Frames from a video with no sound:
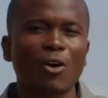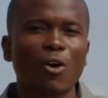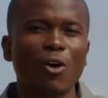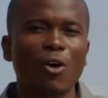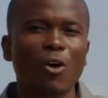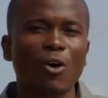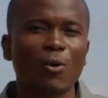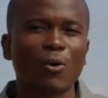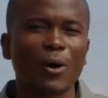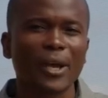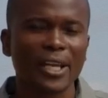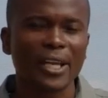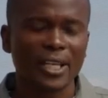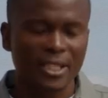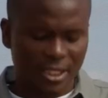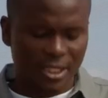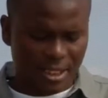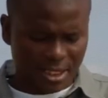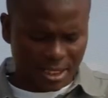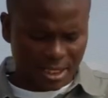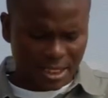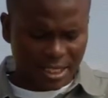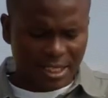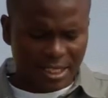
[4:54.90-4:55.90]
core
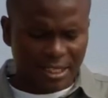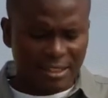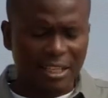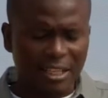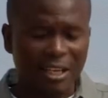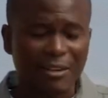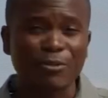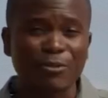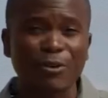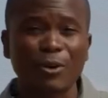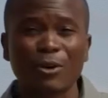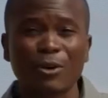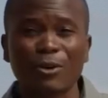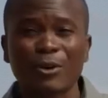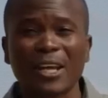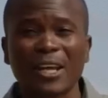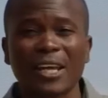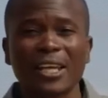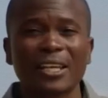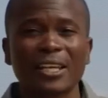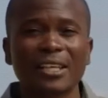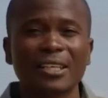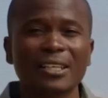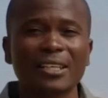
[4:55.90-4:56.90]
weight than for
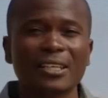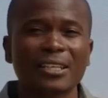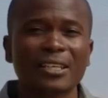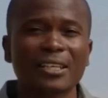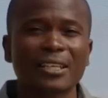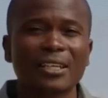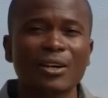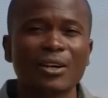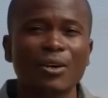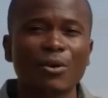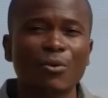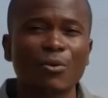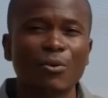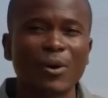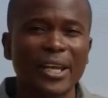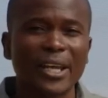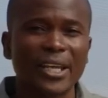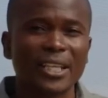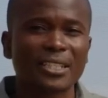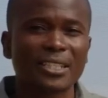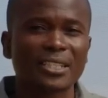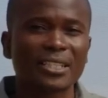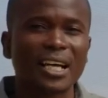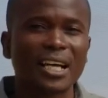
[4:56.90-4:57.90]
grain
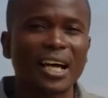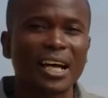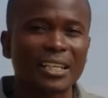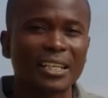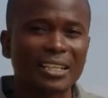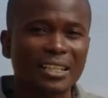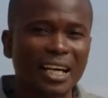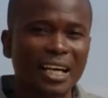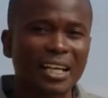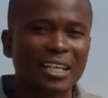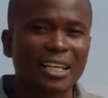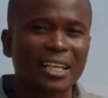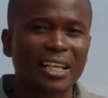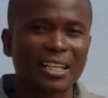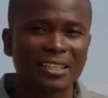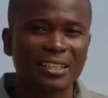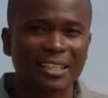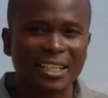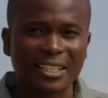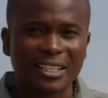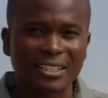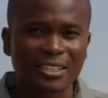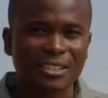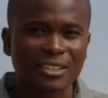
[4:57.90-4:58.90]
weight, and
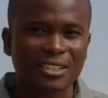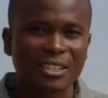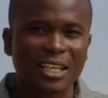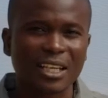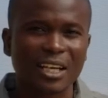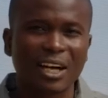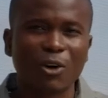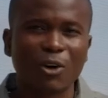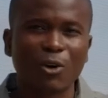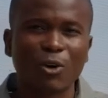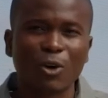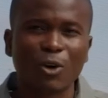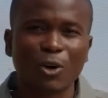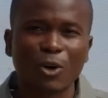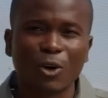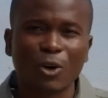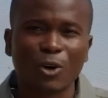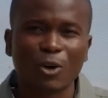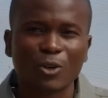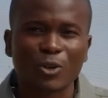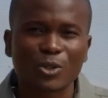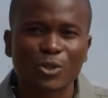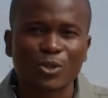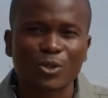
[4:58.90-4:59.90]
there's
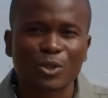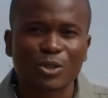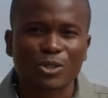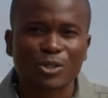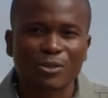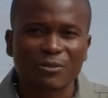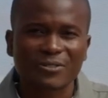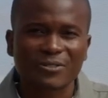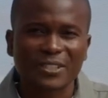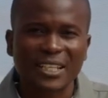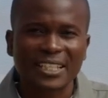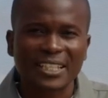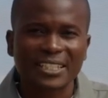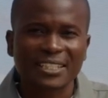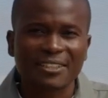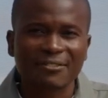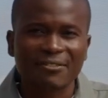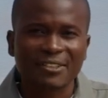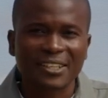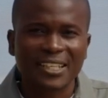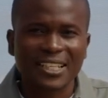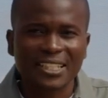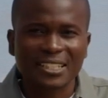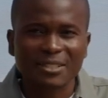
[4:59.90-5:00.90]
all sorts of
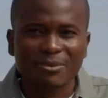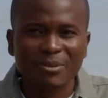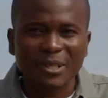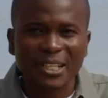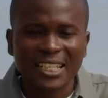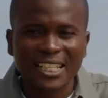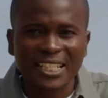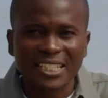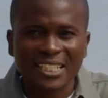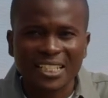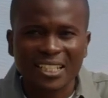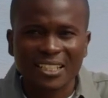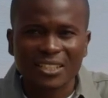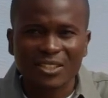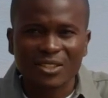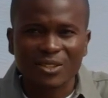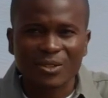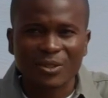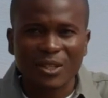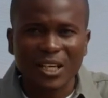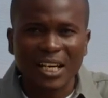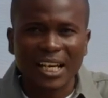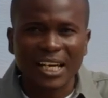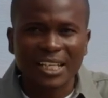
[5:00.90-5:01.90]
scientific explanations
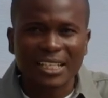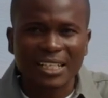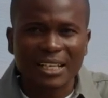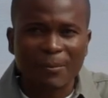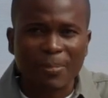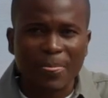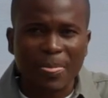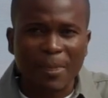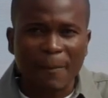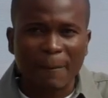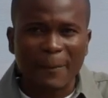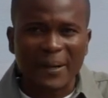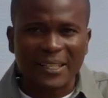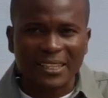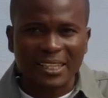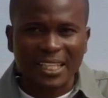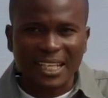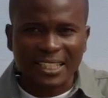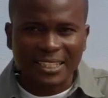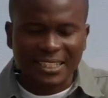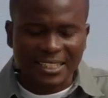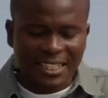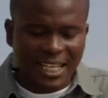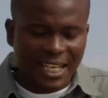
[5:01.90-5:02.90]
to that, but
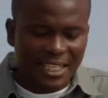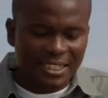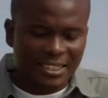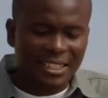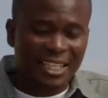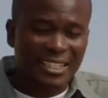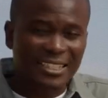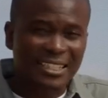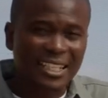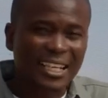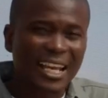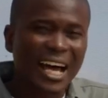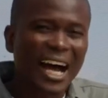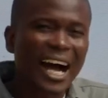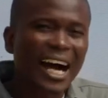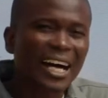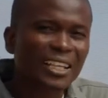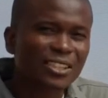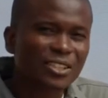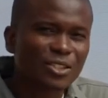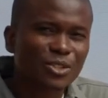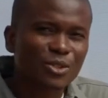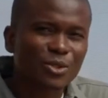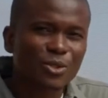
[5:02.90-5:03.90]
that science doesn't
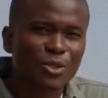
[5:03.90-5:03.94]
add